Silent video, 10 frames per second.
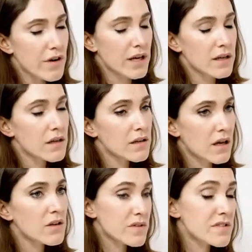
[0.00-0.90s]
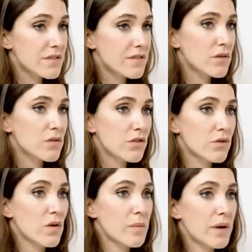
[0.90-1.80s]
your gran, I, I know it's difficult to
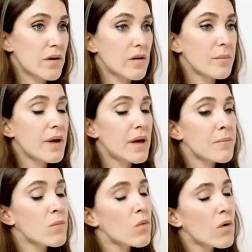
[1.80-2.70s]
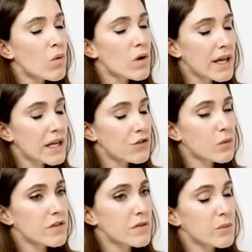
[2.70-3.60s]
yeah. talk about her. Um, what age
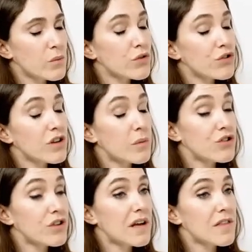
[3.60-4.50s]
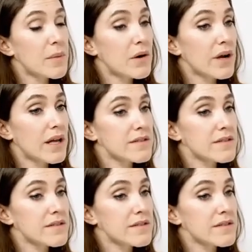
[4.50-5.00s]
was it, was she when she had the bowel